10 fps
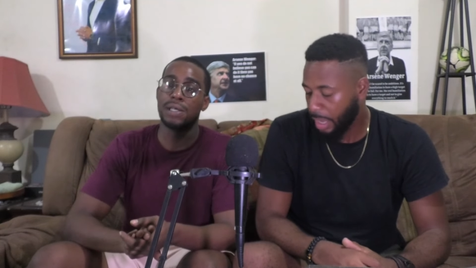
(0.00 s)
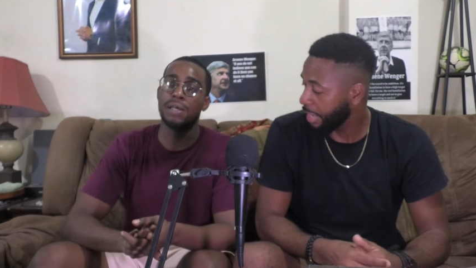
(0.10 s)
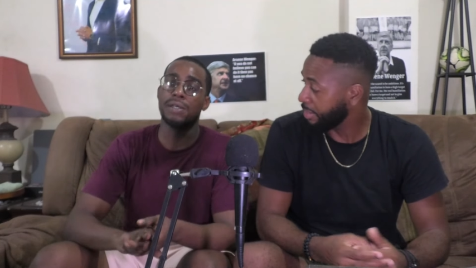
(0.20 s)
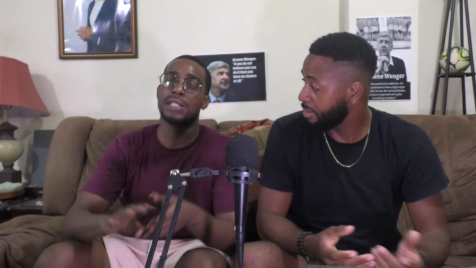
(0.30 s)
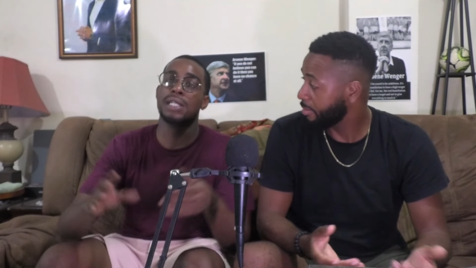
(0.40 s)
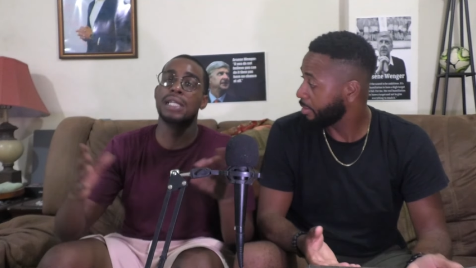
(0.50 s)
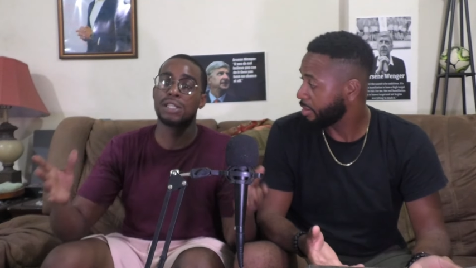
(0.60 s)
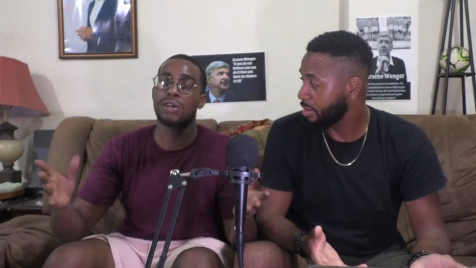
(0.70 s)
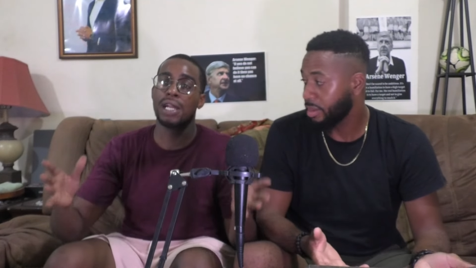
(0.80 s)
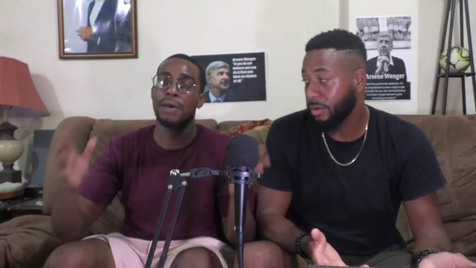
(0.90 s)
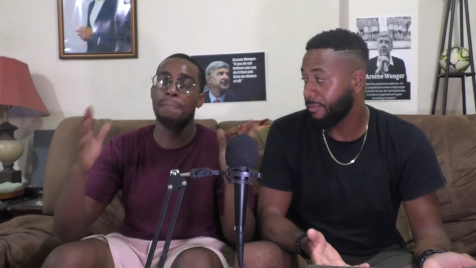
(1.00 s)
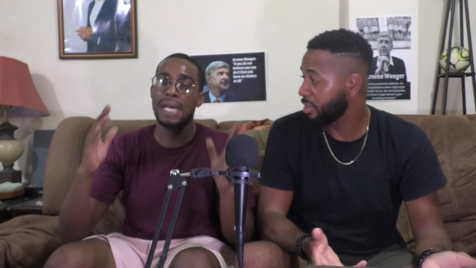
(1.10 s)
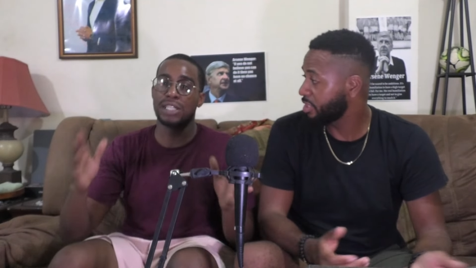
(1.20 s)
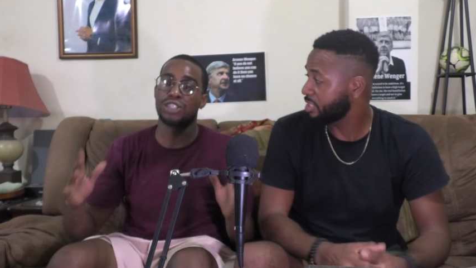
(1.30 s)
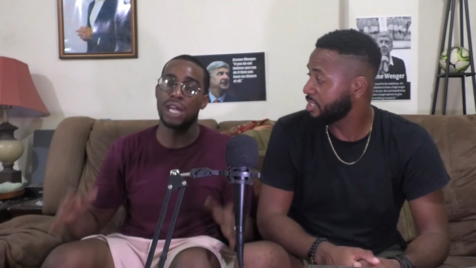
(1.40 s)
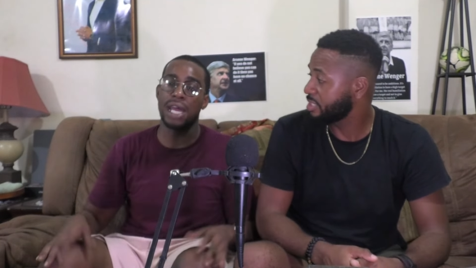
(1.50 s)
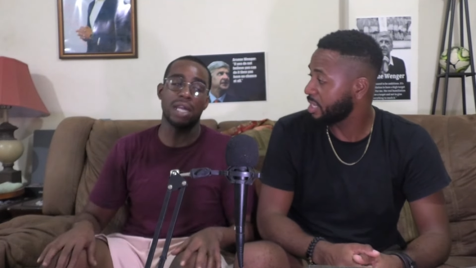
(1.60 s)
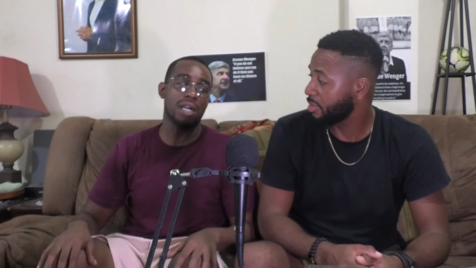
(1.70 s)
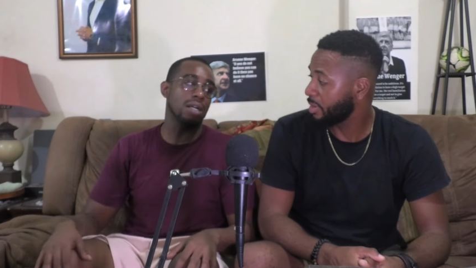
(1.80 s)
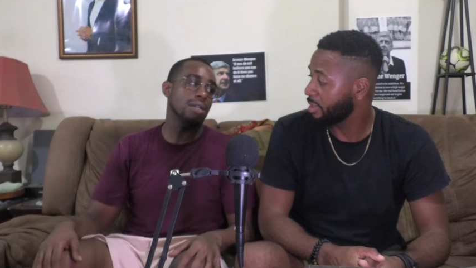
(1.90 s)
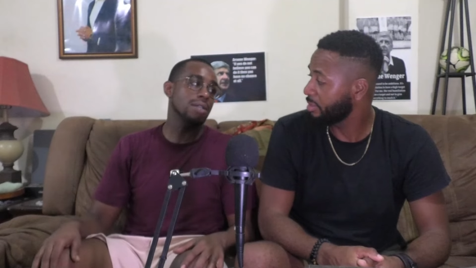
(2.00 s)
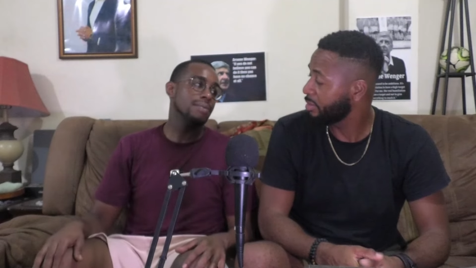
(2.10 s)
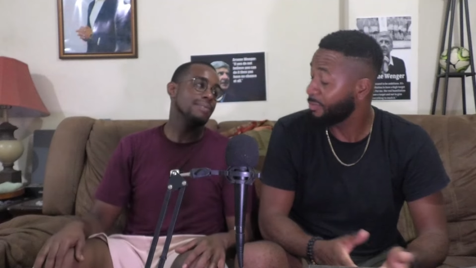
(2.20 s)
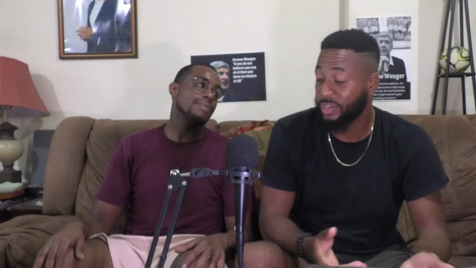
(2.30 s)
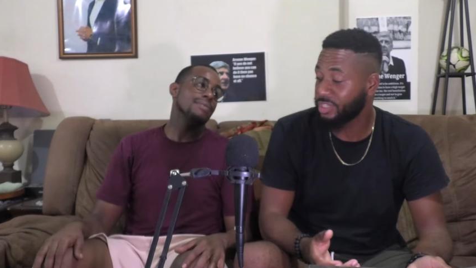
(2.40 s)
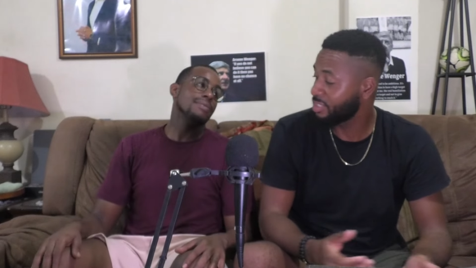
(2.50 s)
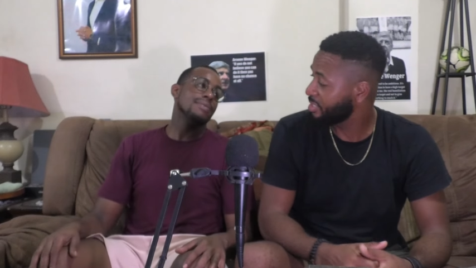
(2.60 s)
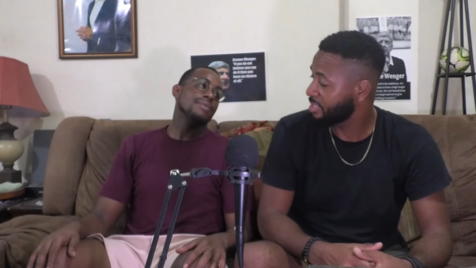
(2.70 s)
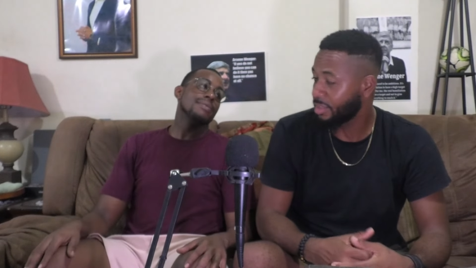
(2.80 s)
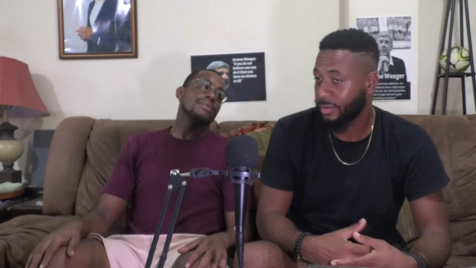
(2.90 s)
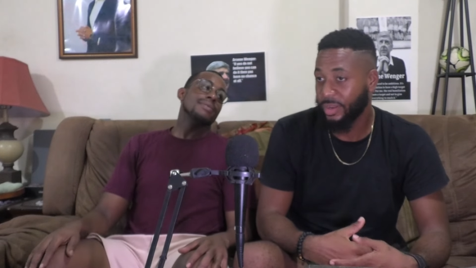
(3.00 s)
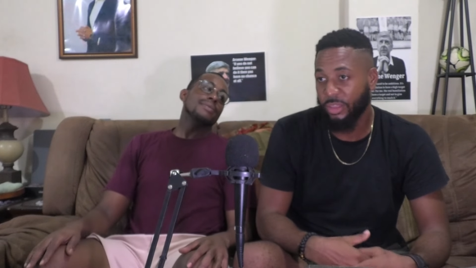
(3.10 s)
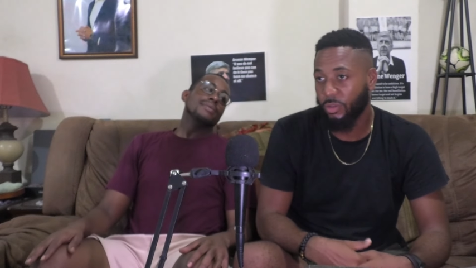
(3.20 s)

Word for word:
Speaker 1: You and was then literally no, no finish the season striker. as well. No finish the season as well. That